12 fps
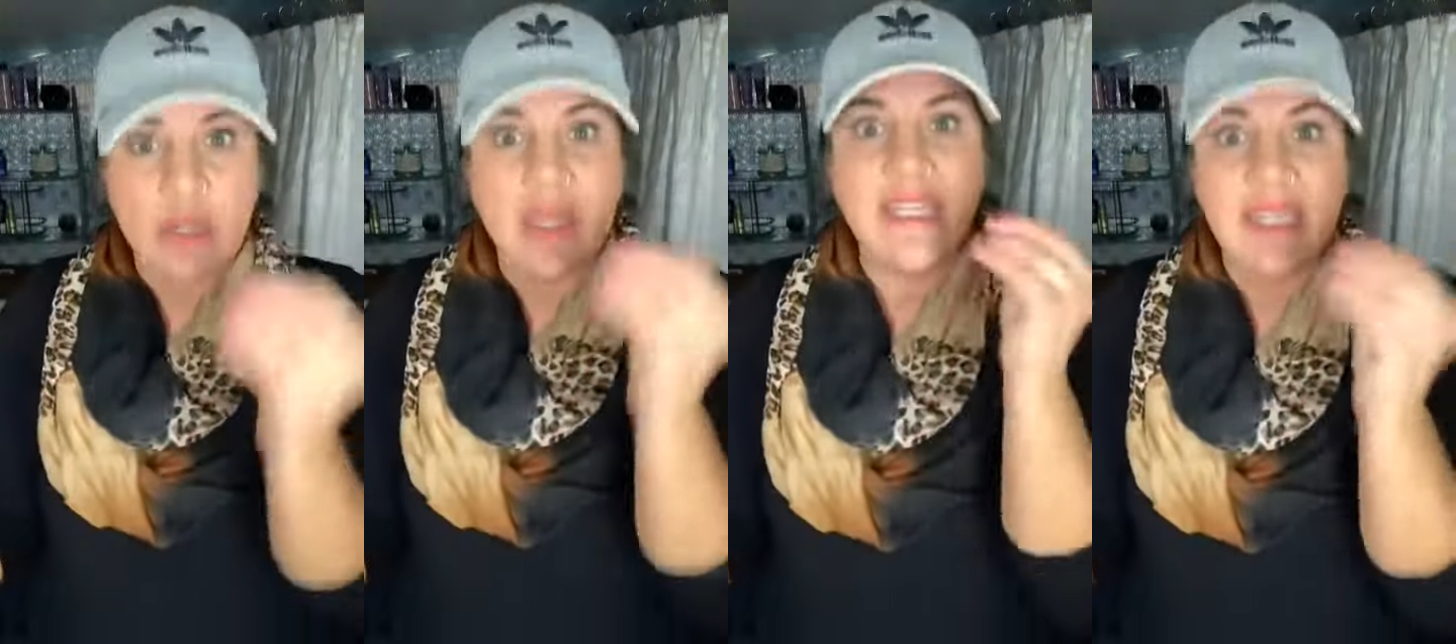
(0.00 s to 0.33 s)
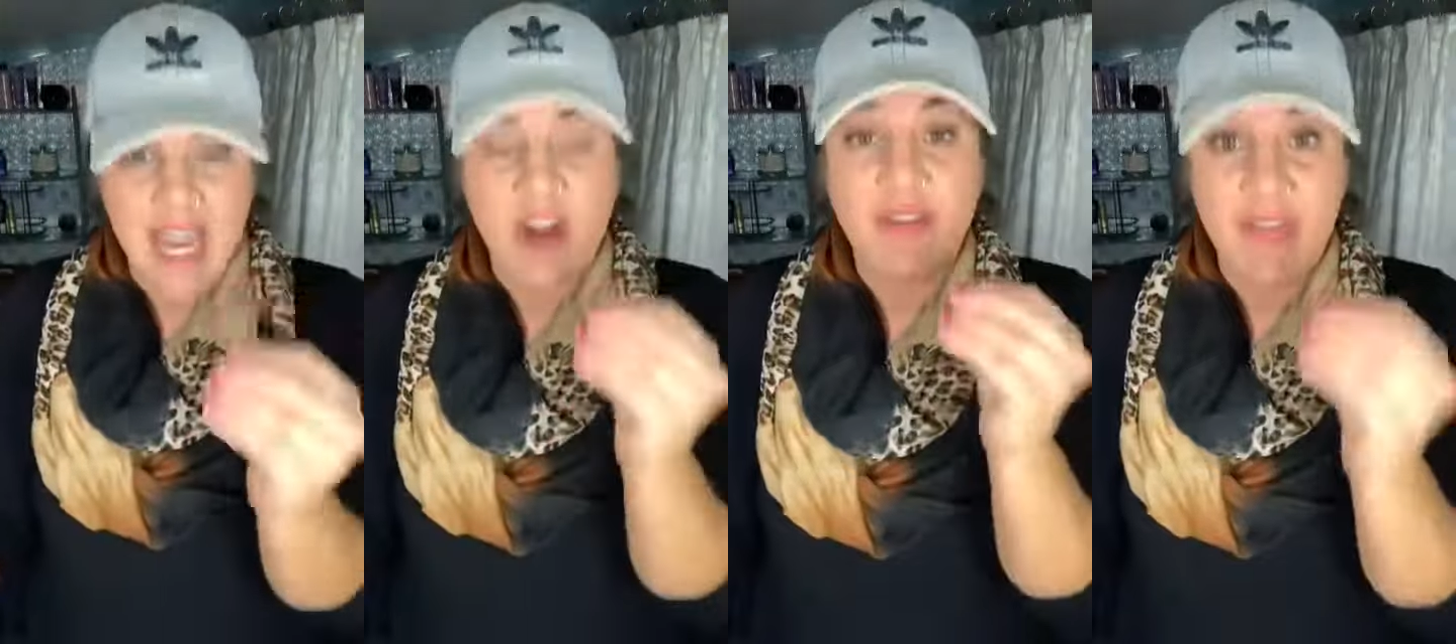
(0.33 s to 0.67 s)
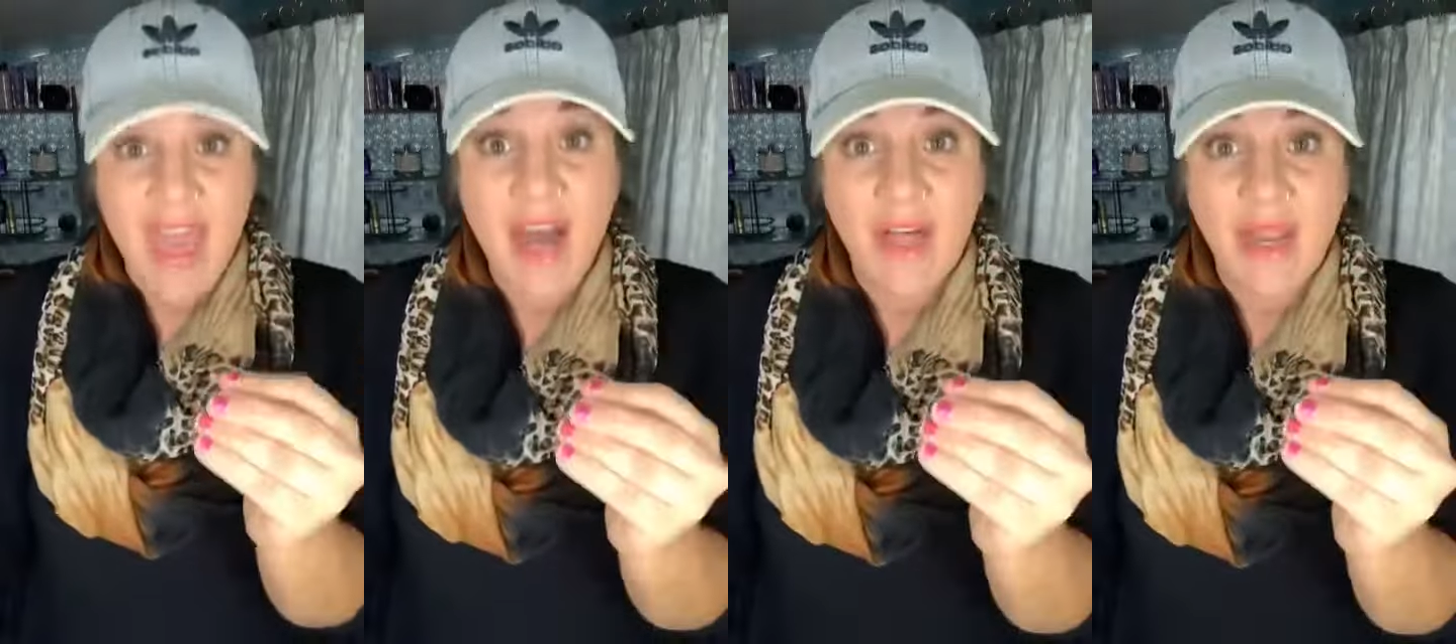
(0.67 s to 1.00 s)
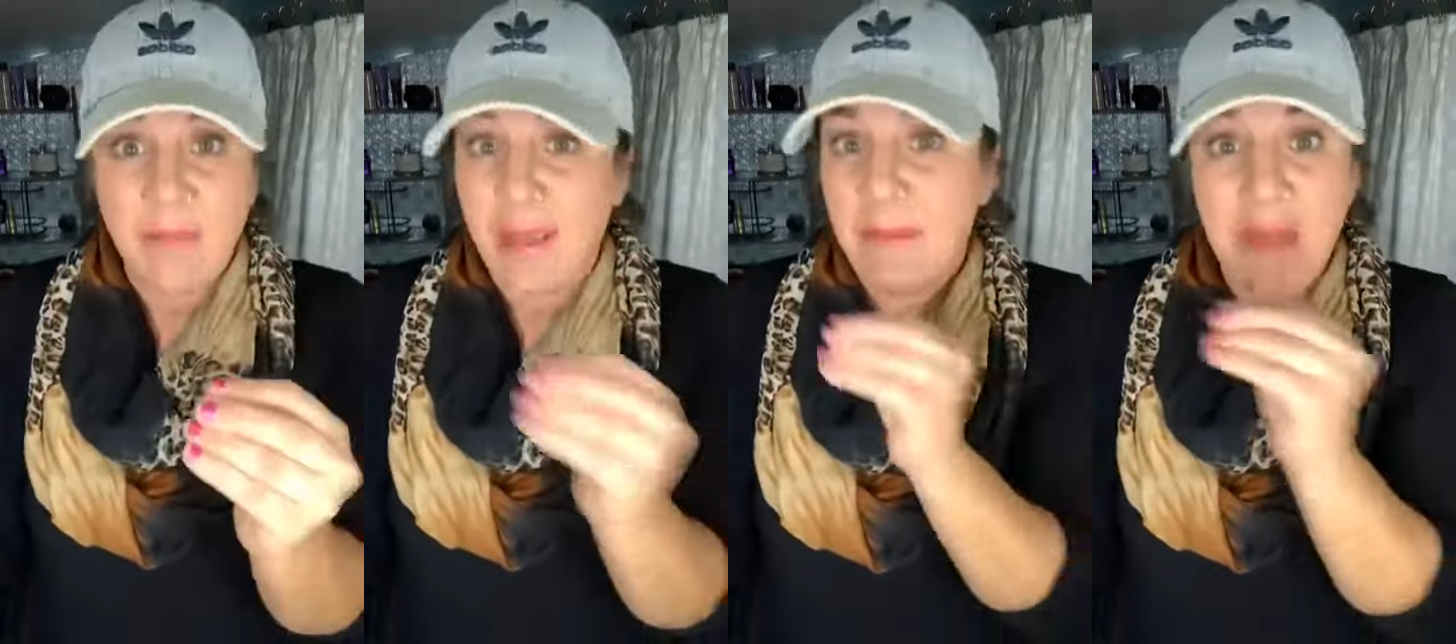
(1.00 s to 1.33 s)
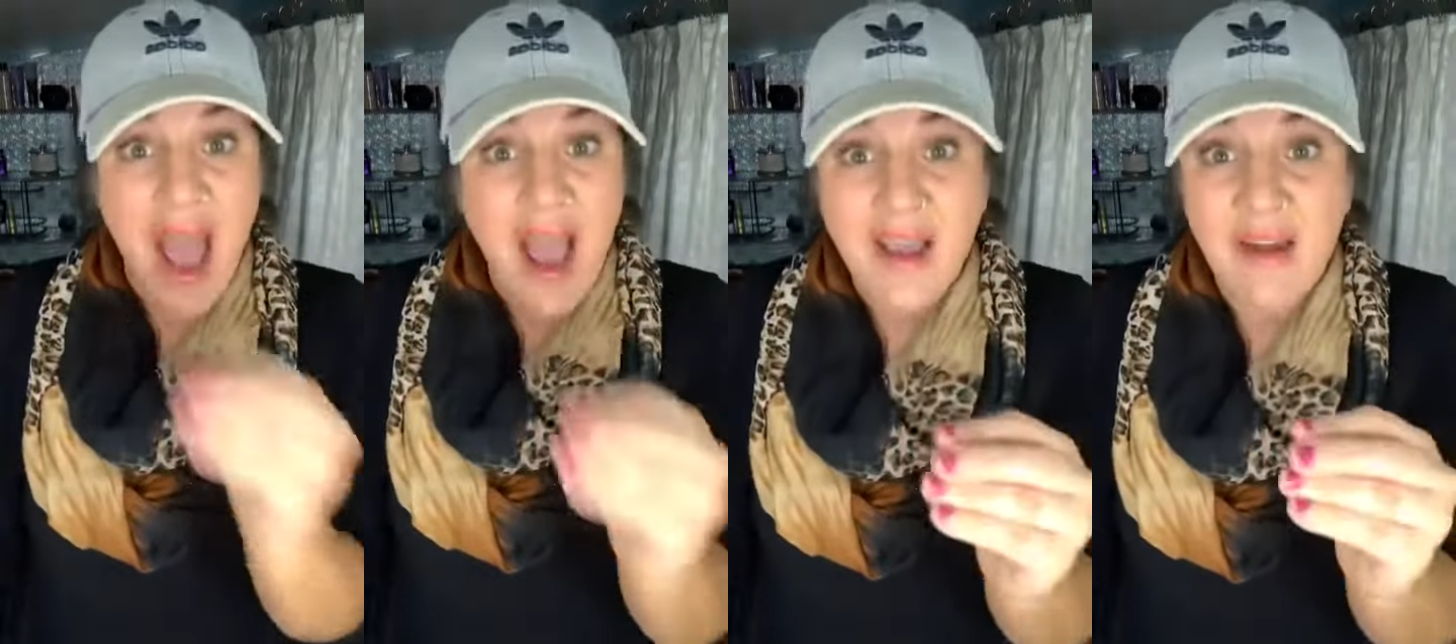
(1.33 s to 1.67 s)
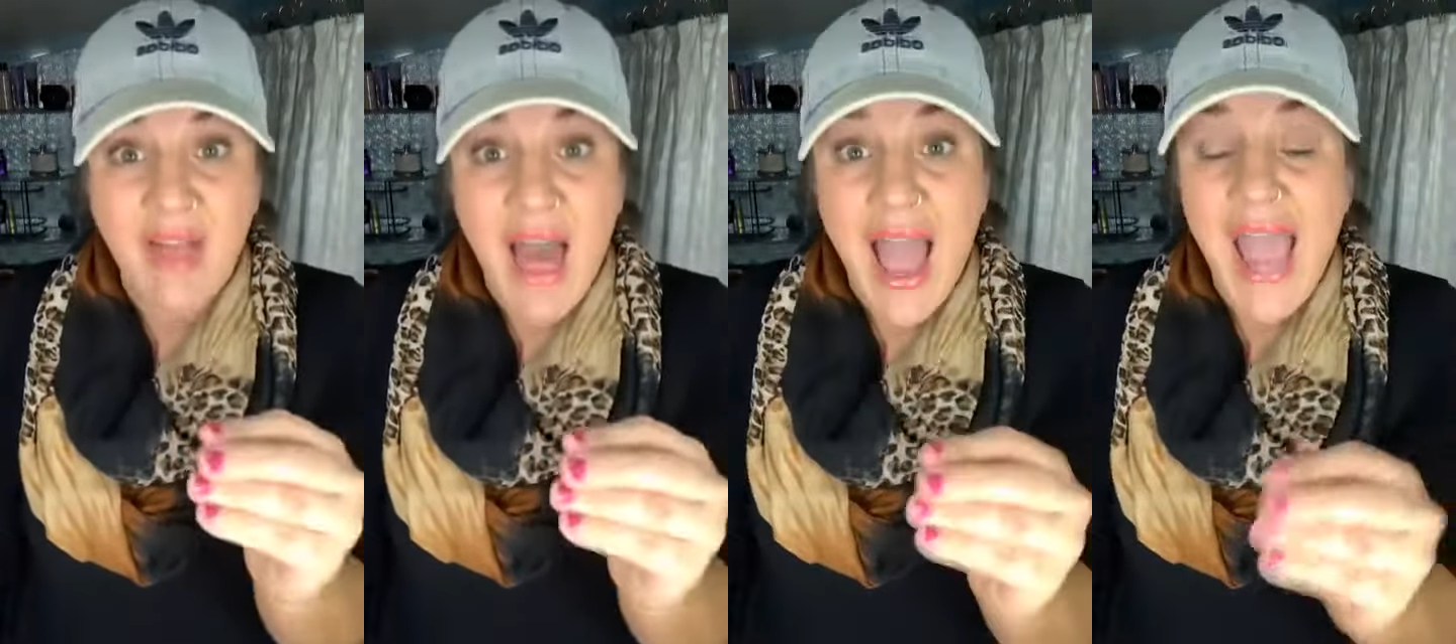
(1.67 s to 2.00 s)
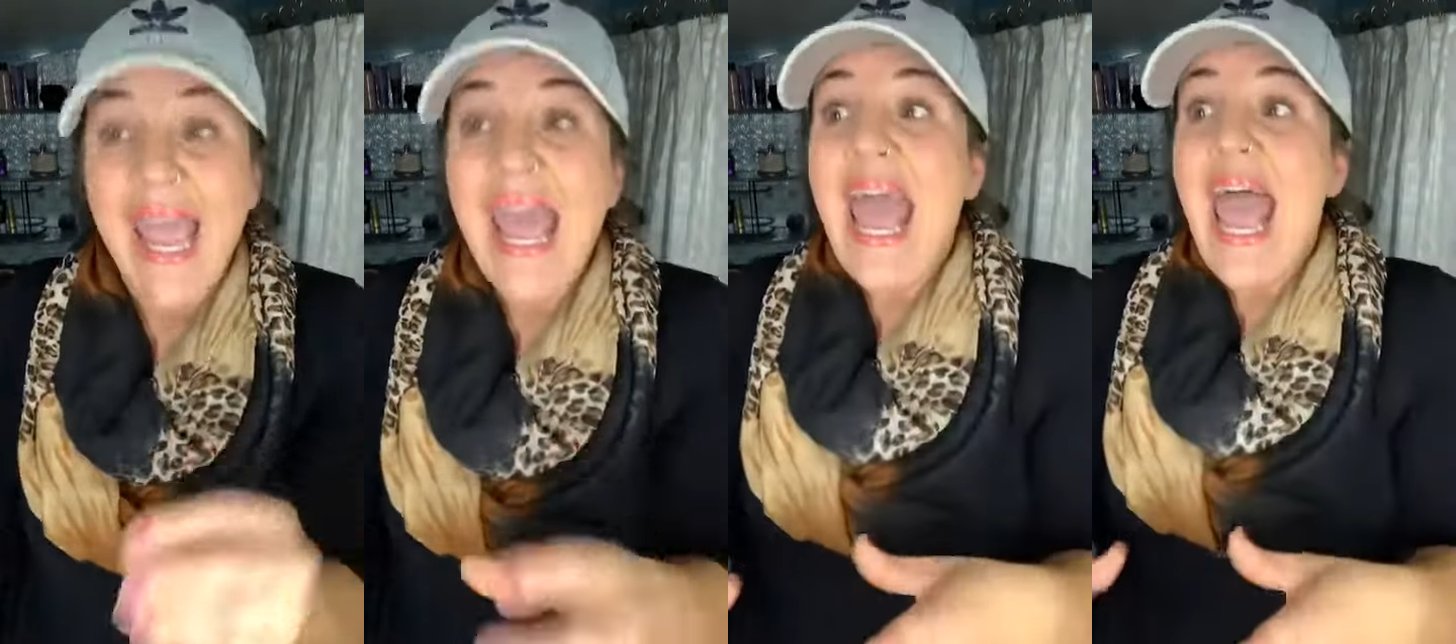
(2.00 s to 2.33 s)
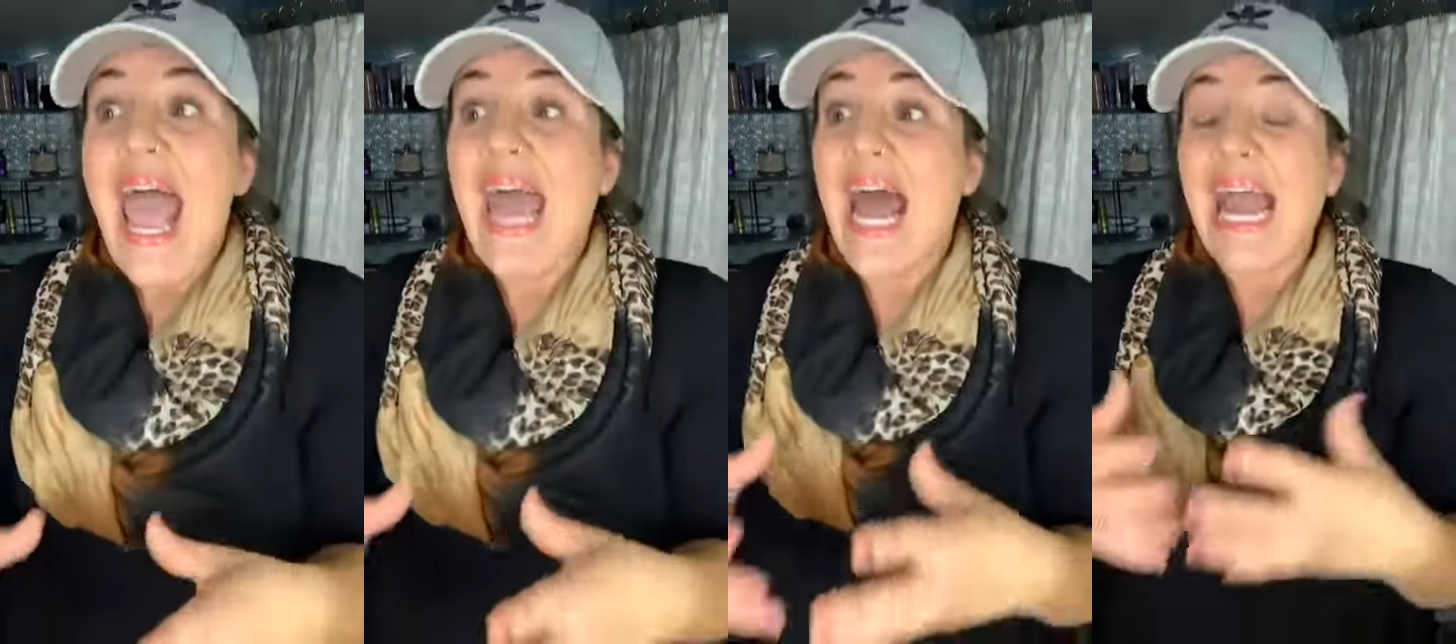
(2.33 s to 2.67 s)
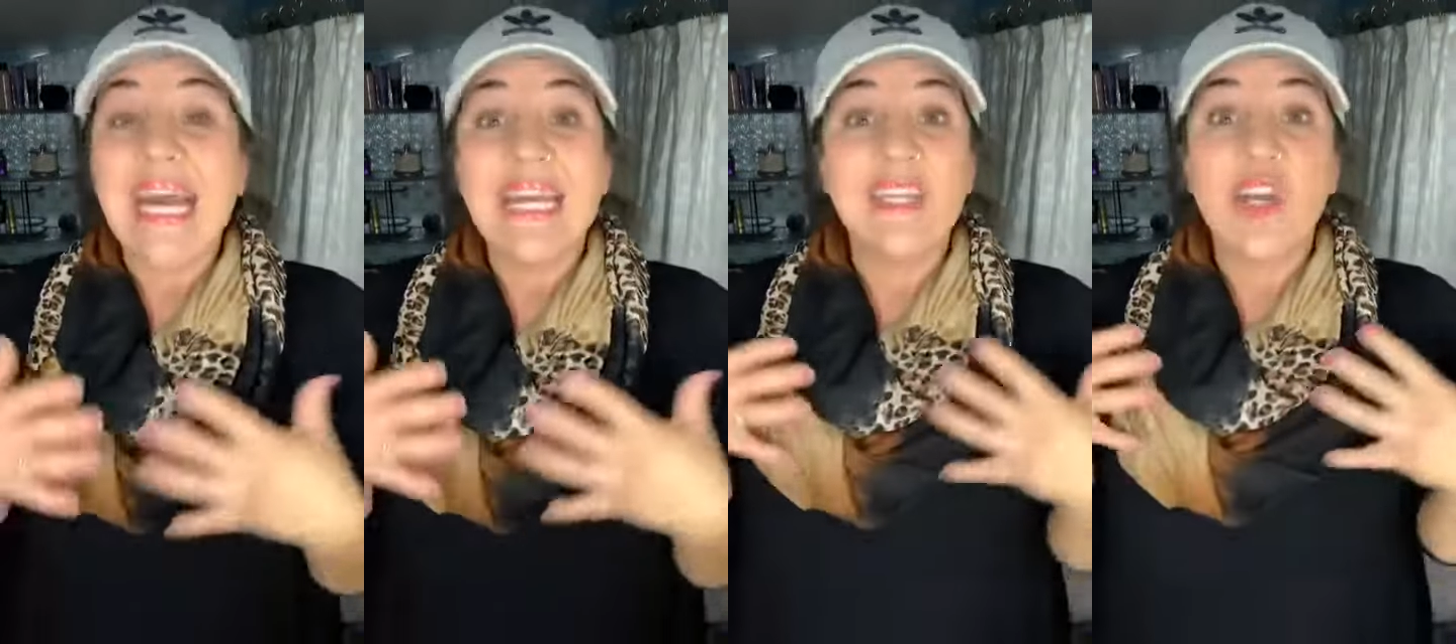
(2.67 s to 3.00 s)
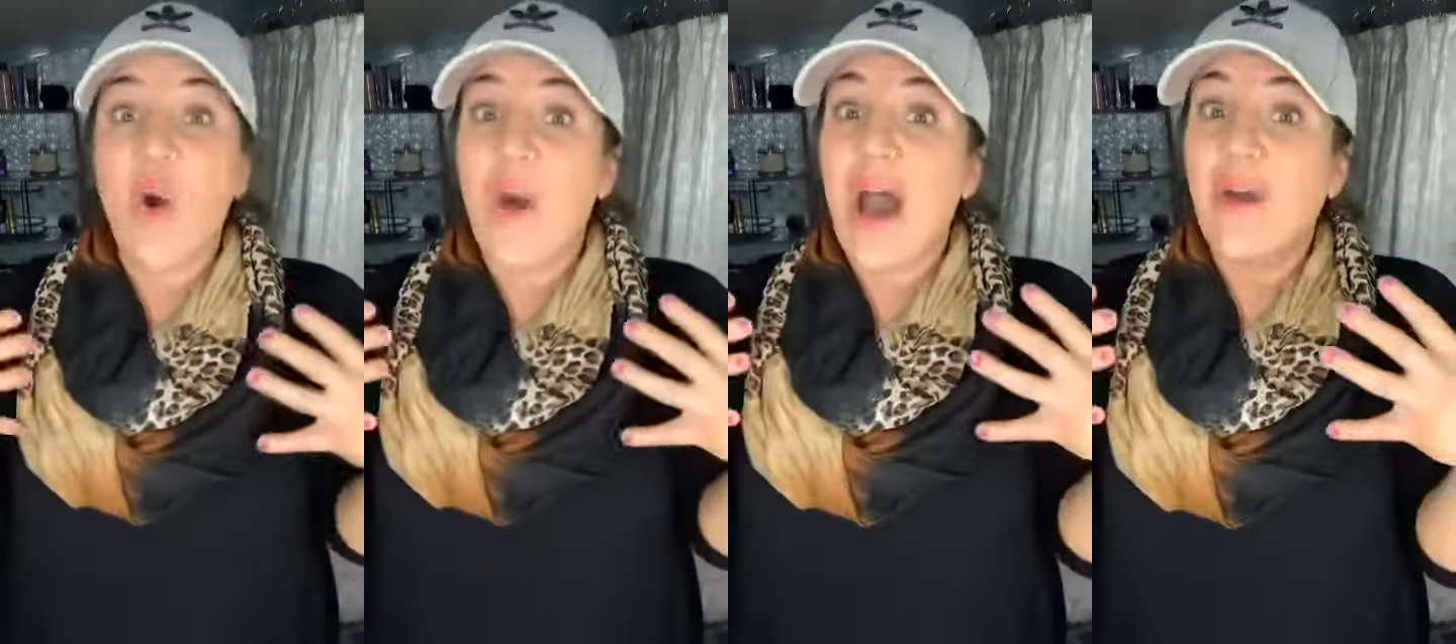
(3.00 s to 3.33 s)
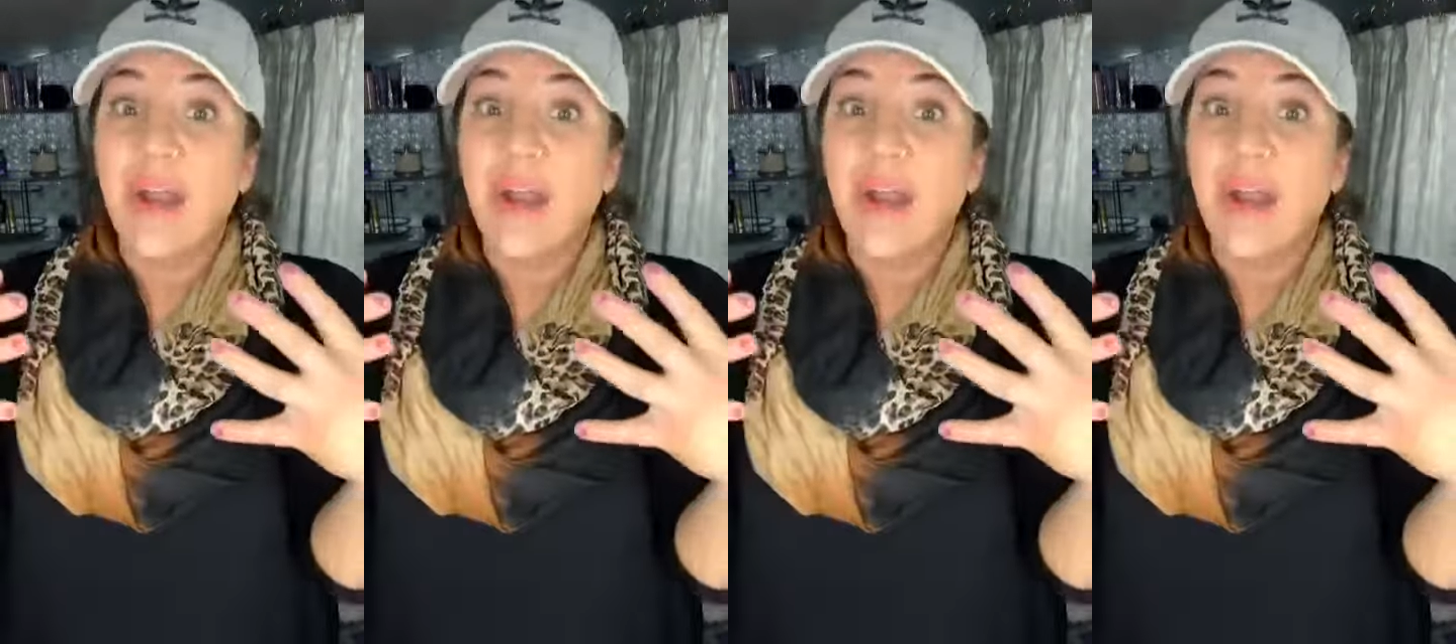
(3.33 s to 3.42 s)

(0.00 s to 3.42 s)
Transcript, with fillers: scared the hell out of me. I'm not going to lie. And I had to go out on a